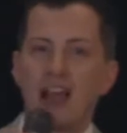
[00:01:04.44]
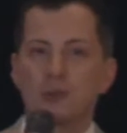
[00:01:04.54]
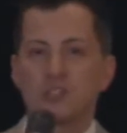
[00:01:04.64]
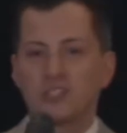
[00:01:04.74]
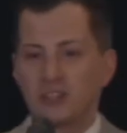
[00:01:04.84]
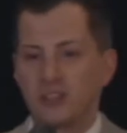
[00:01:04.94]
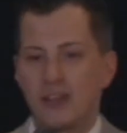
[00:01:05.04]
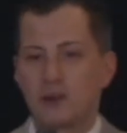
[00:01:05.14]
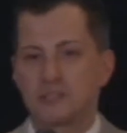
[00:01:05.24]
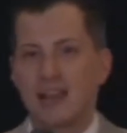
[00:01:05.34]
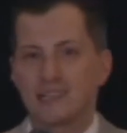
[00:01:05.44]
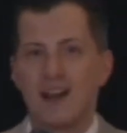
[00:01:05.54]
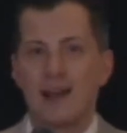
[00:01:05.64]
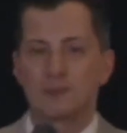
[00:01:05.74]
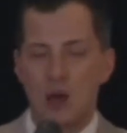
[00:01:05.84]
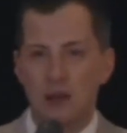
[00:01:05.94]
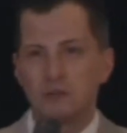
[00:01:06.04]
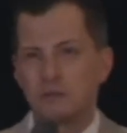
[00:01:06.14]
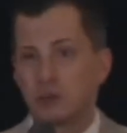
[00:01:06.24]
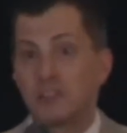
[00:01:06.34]
I was still here at that time, so I
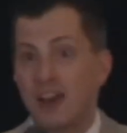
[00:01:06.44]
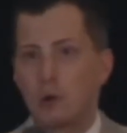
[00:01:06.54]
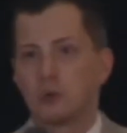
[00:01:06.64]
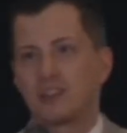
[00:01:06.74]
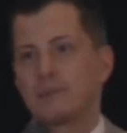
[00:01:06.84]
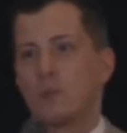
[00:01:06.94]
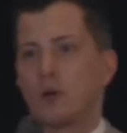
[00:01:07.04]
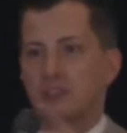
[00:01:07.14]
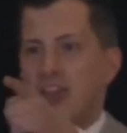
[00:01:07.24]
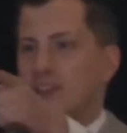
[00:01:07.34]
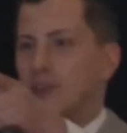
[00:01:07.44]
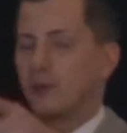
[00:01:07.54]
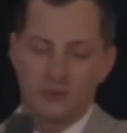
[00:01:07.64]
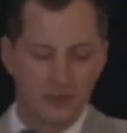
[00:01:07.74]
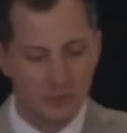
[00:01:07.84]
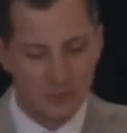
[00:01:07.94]
don't feel that old anymore. Thank you.